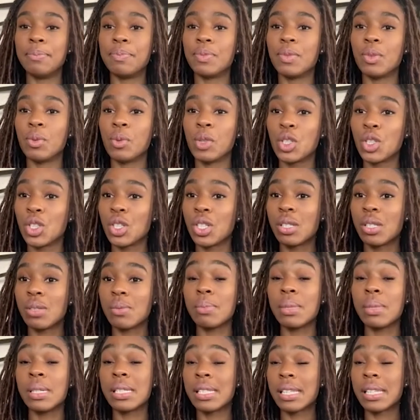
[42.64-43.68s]
which is
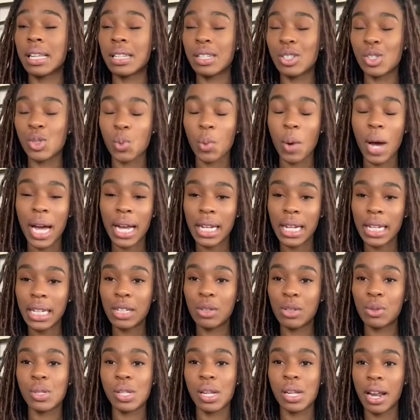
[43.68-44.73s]
Marcellus Wiley,
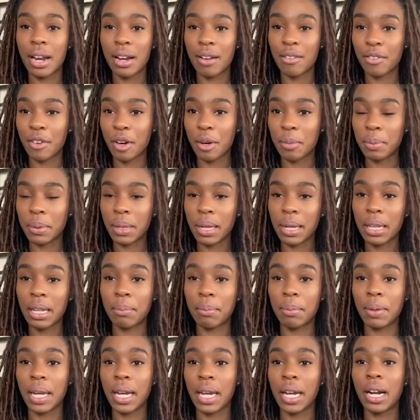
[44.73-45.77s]
who's an NFL
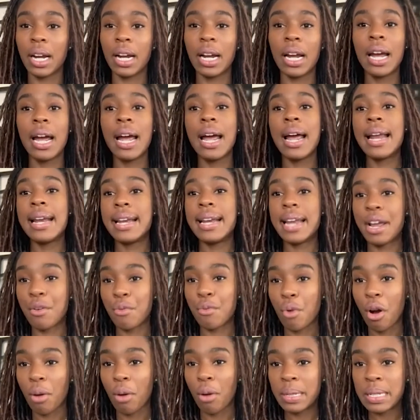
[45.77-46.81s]
player, Nate
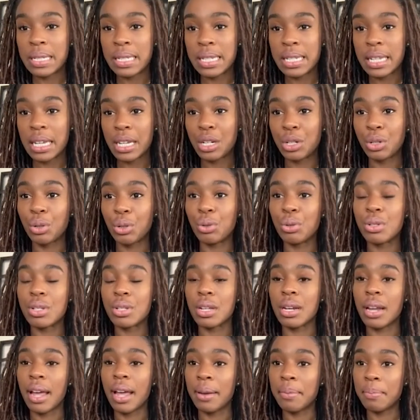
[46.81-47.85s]
Robinson, who's an
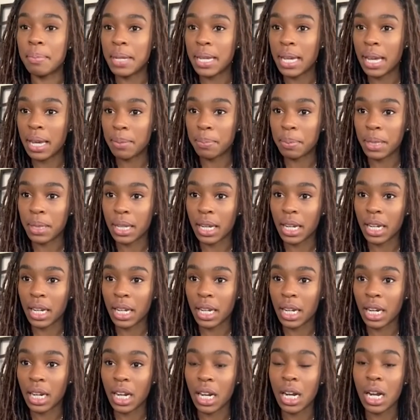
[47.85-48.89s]
NBA
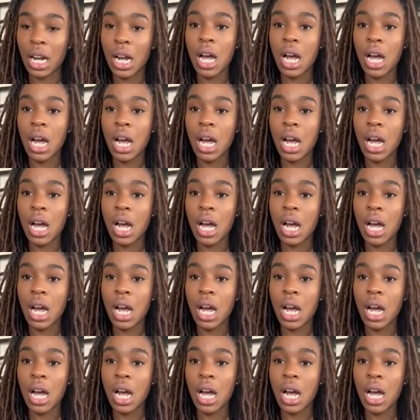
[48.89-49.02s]
player,